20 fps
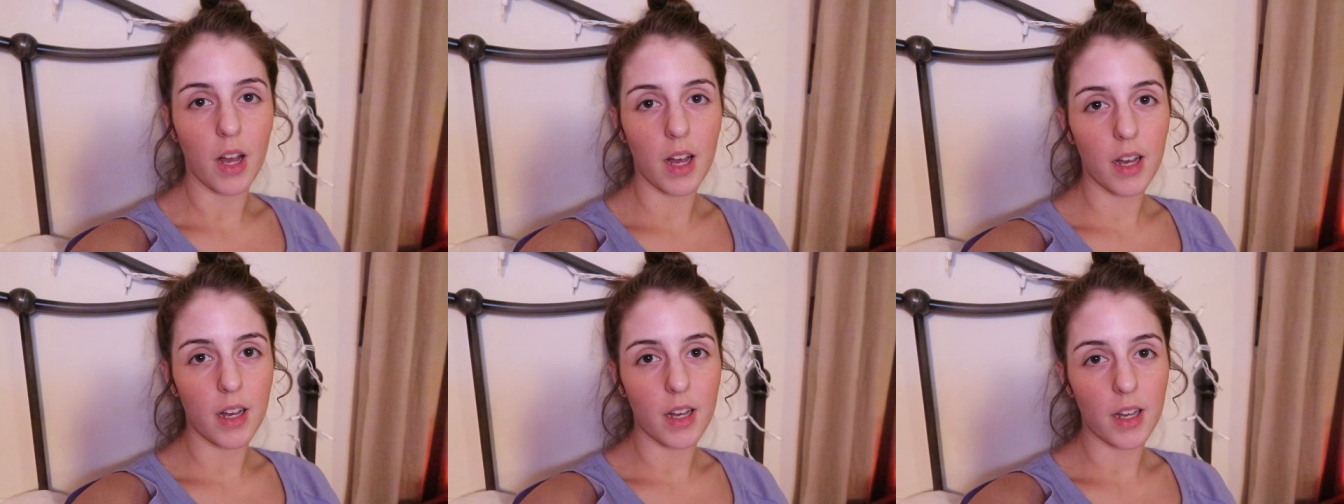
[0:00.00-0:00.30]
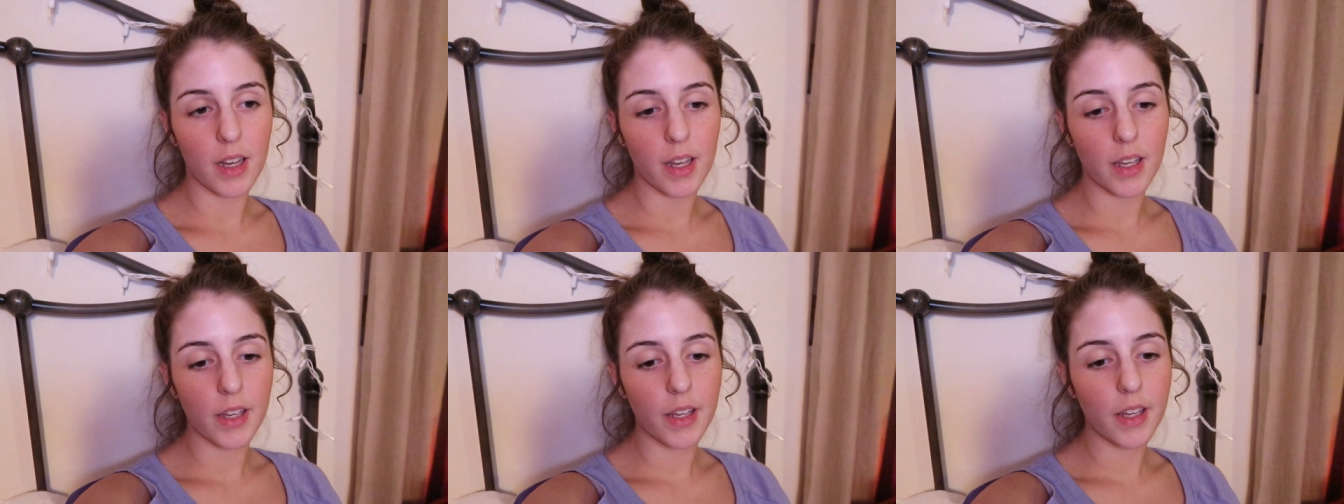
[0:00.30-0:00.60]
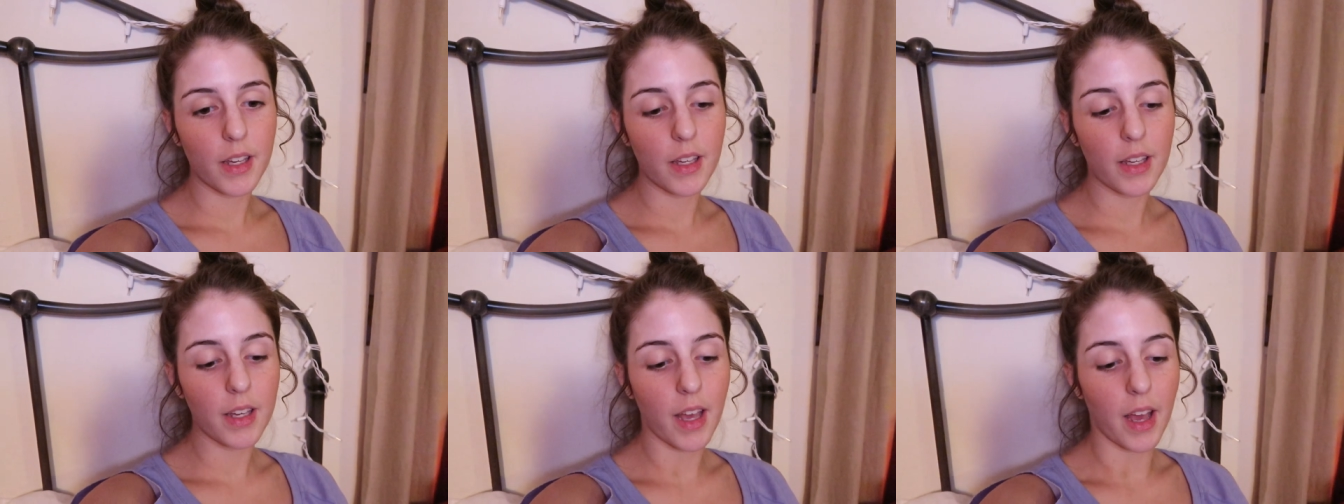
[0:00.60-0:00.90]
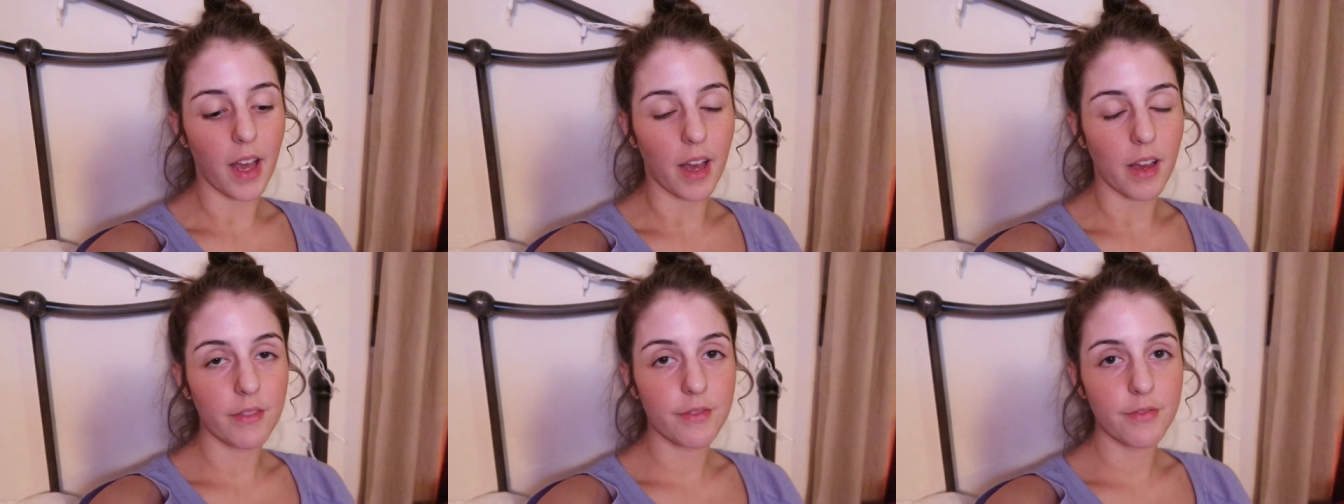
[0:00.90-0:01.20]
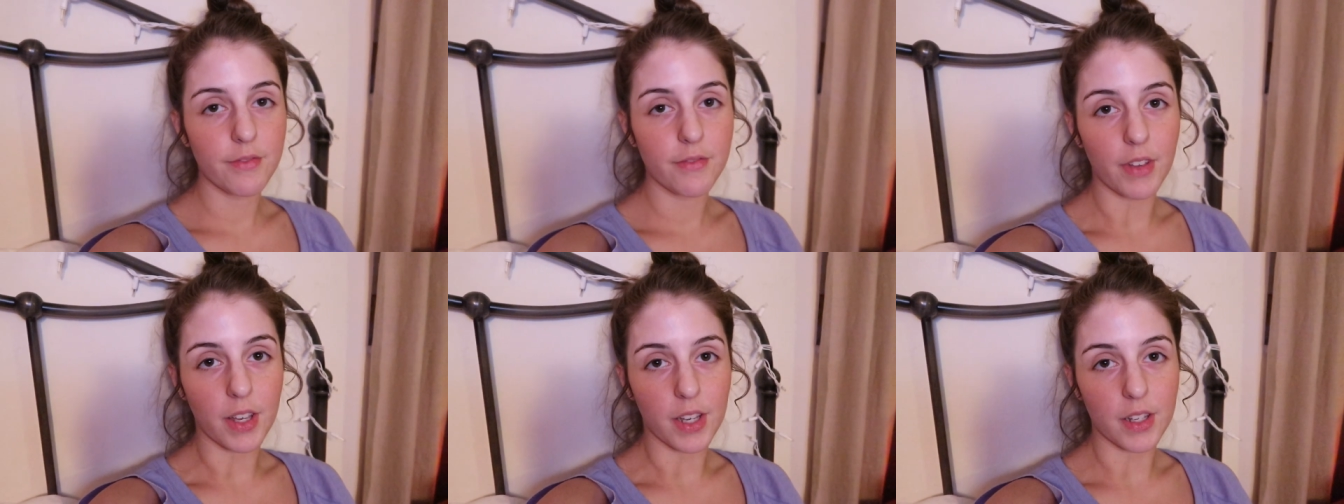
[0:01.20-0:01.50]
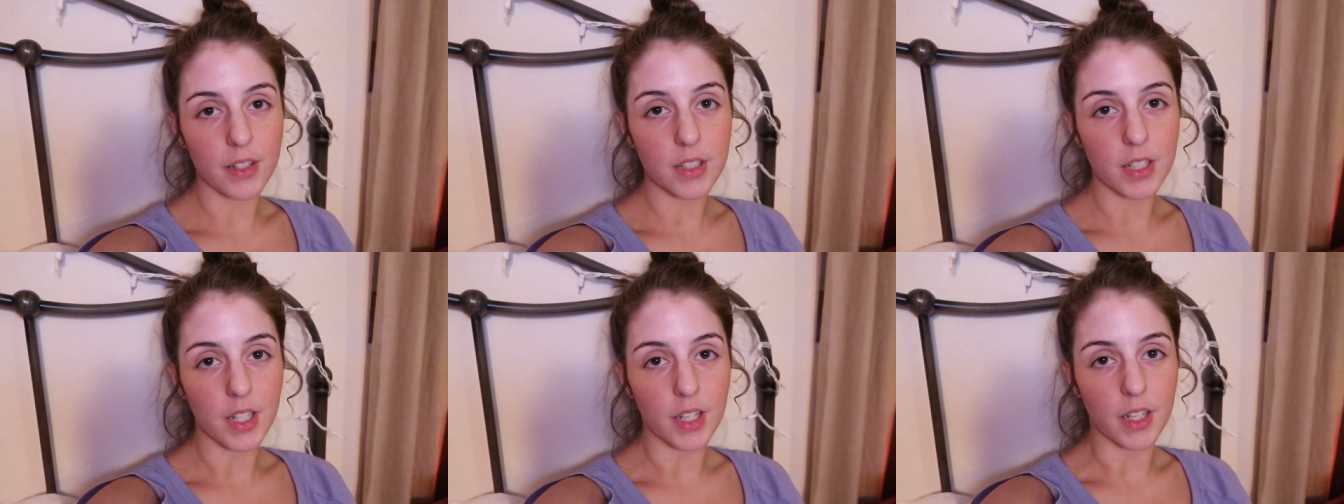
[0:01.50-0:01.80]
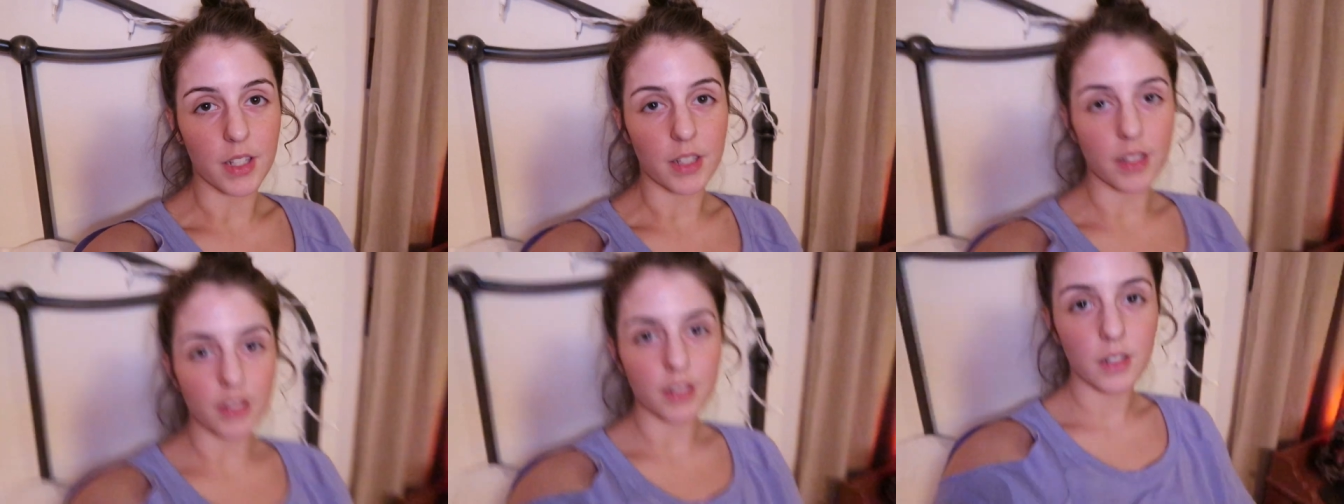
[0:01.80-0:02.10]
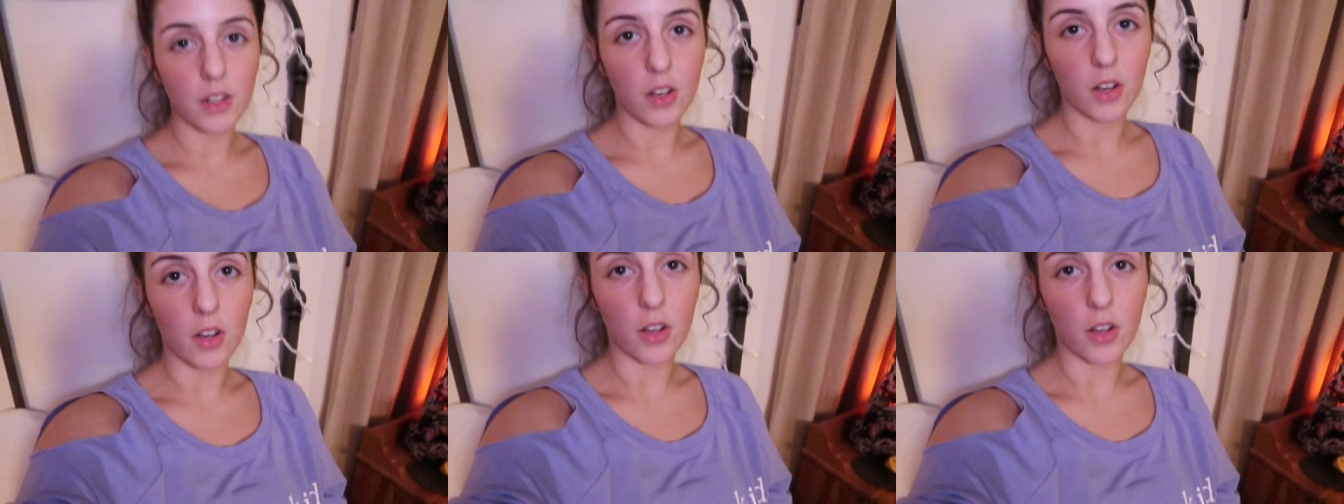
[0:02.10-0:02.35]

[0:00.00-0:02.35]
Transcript: I have fake tan